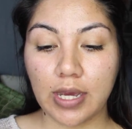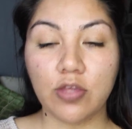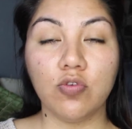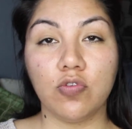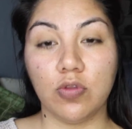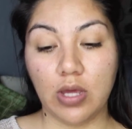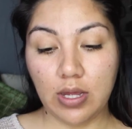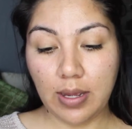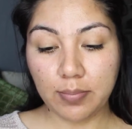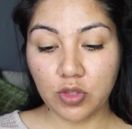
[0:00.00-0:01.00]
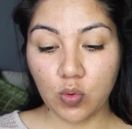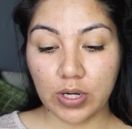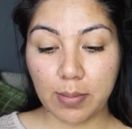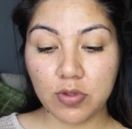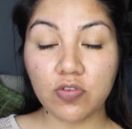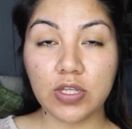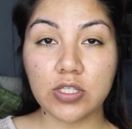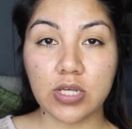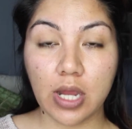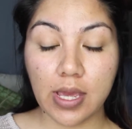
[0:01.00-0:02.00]
The one I'm using
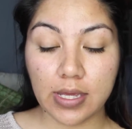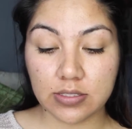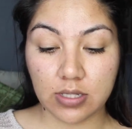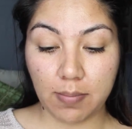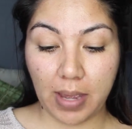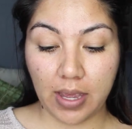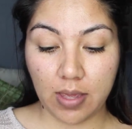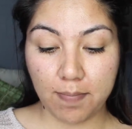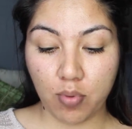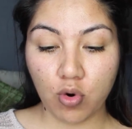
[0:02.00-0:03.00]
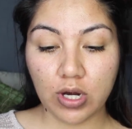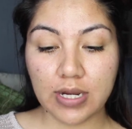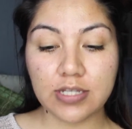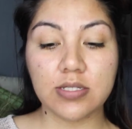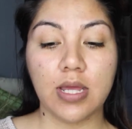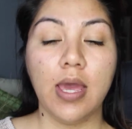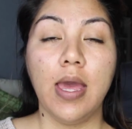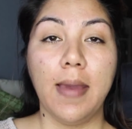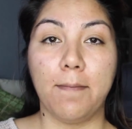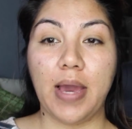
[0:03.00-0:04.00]
today is the Matte and Poreless
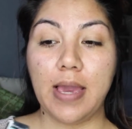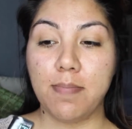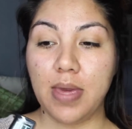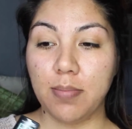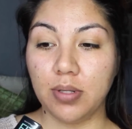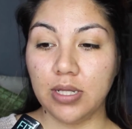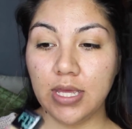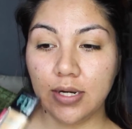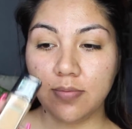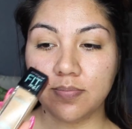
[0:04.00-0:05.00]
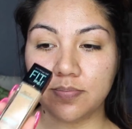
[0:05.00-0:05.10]
by Maybelline.